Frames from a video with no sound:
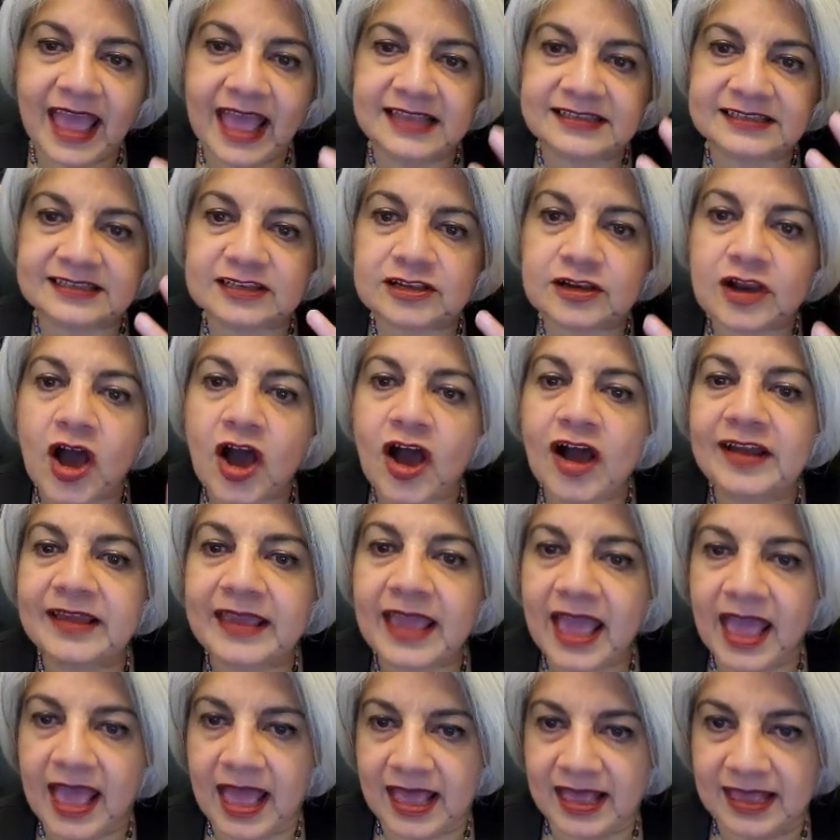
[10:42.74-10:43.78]
as
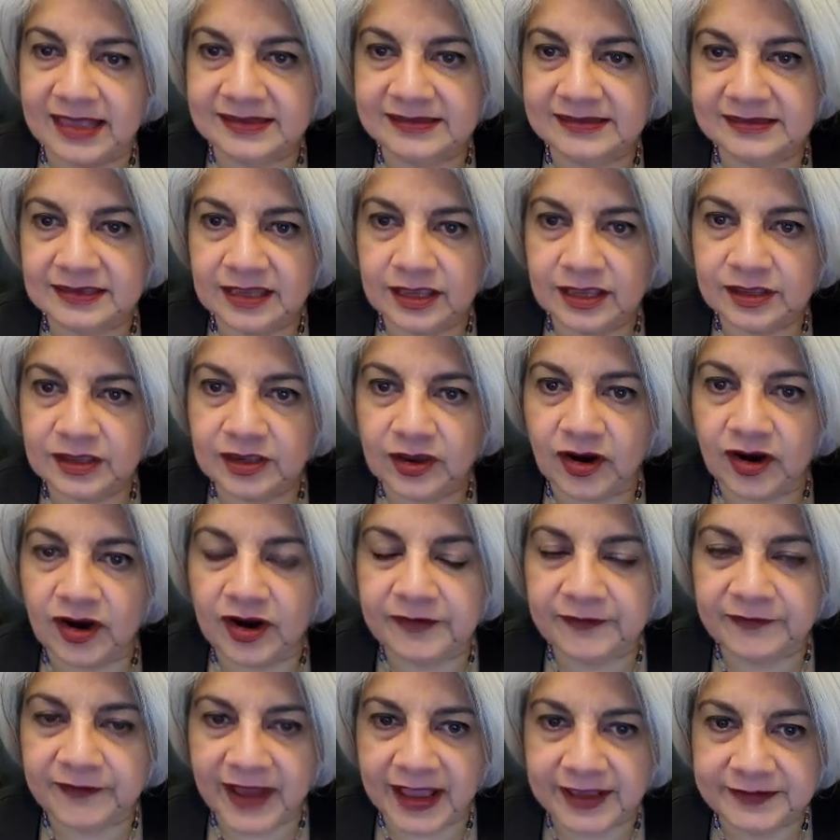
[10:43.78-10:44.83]
long as
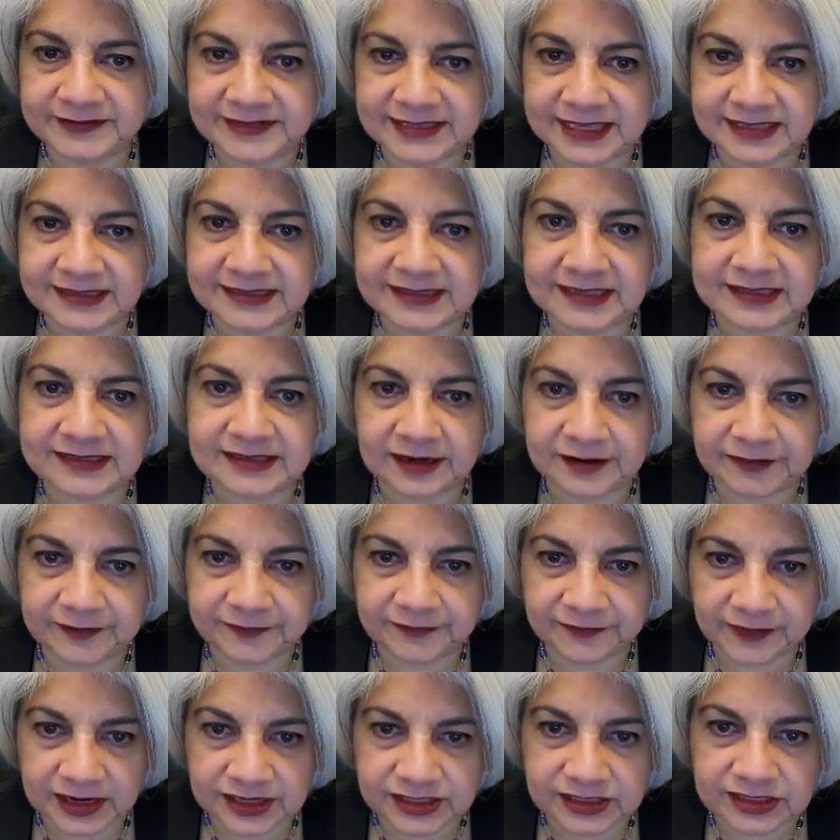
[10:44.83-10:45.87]
your five senses are
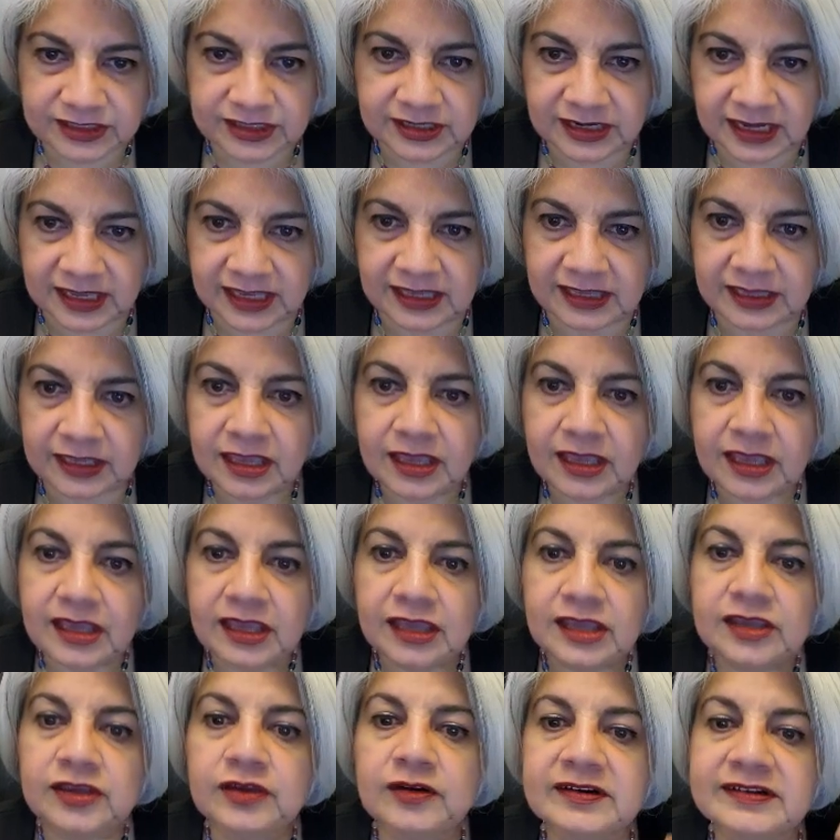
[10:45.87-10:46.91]
functioning,
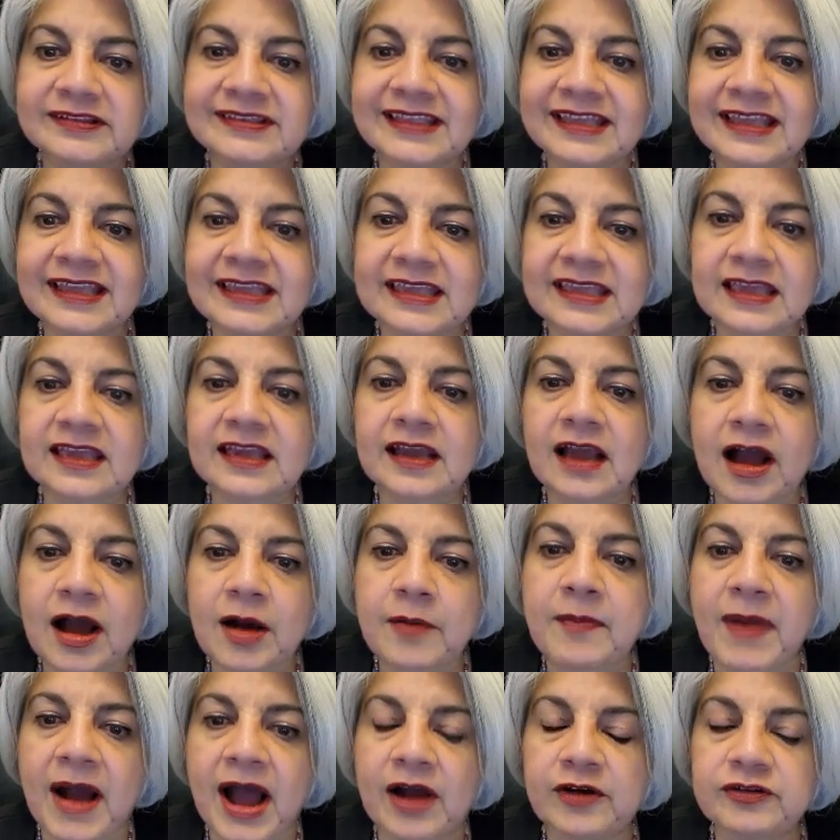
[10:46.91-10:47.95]
you're thinking
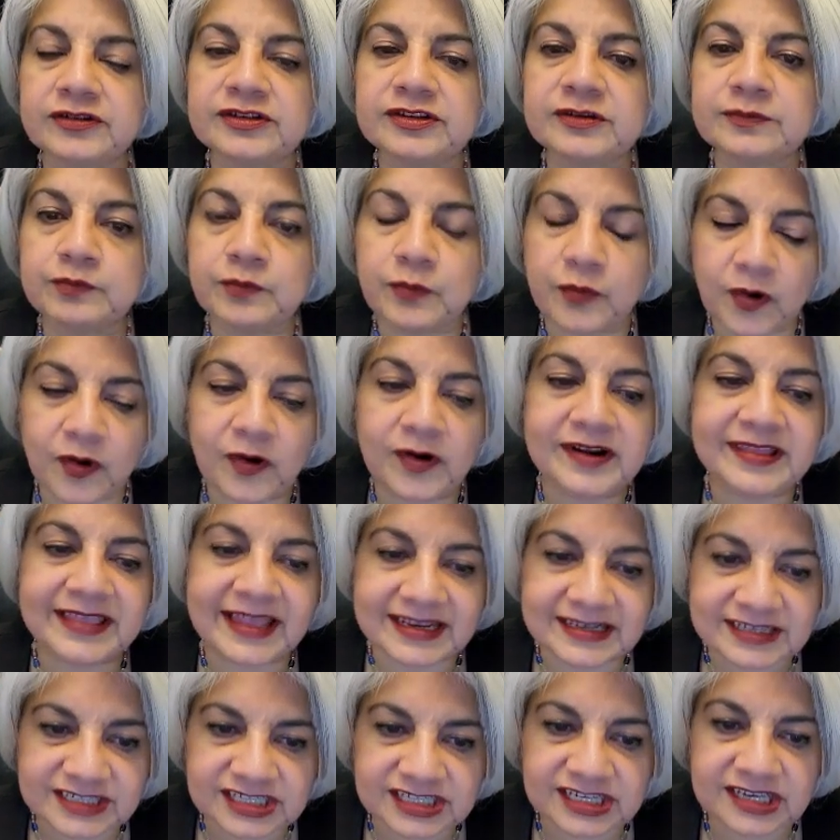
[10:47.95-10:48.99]
about more
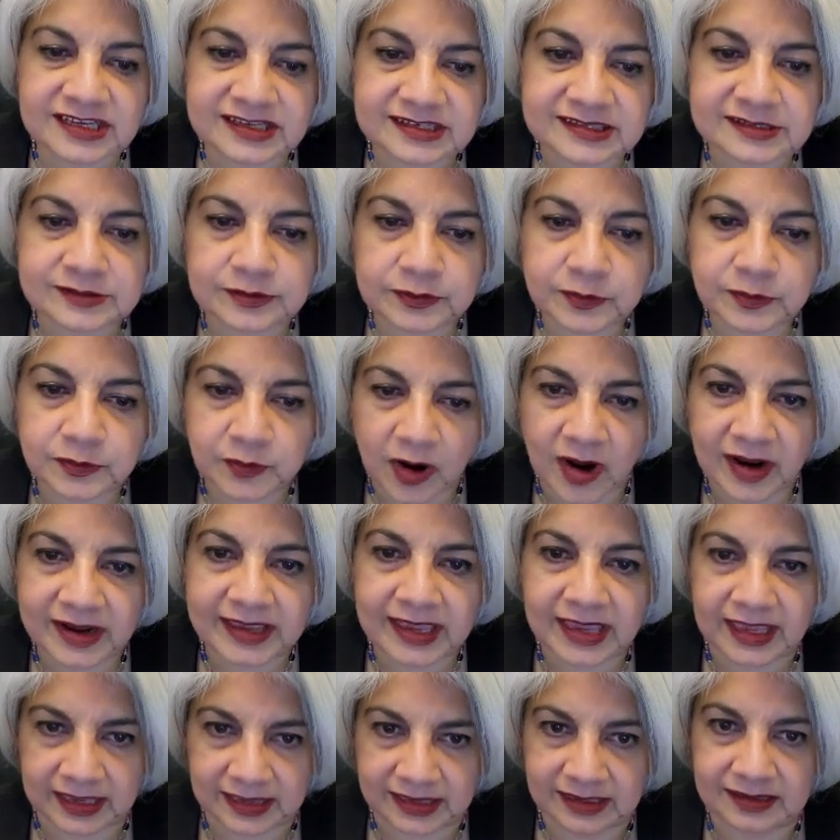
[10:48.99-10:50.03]
than just
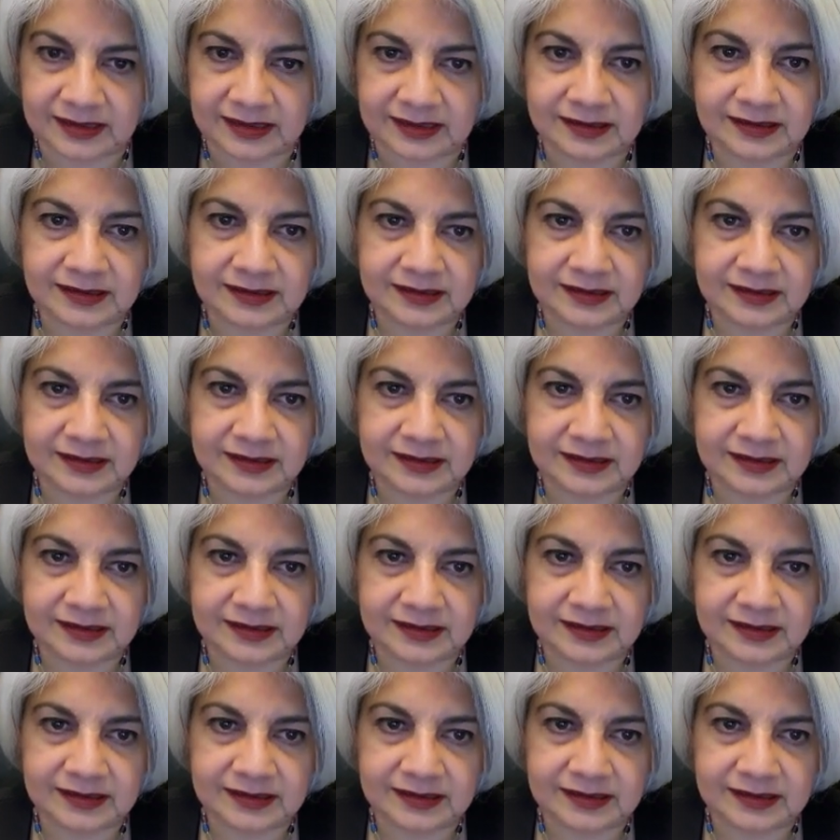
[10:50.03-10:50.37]
walking.